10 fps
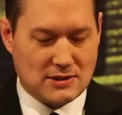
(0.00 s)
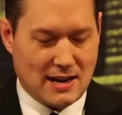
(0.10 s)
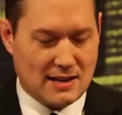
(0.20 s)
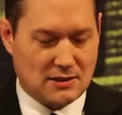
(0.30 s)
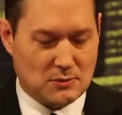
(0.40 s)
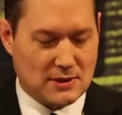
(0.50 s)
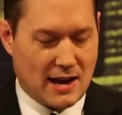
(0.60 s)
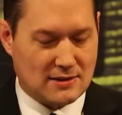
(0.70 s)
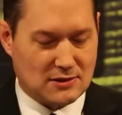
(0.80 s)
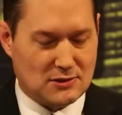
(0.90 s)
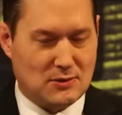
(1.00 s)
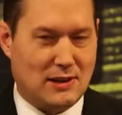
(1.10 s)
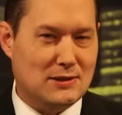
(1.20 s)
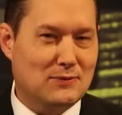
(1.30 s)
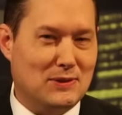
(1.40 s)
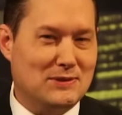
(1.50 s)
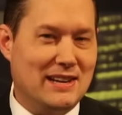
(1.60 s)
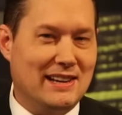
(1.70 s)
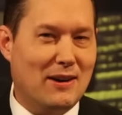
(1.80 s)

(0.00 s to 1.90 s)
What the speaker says: it was canceled in 2015.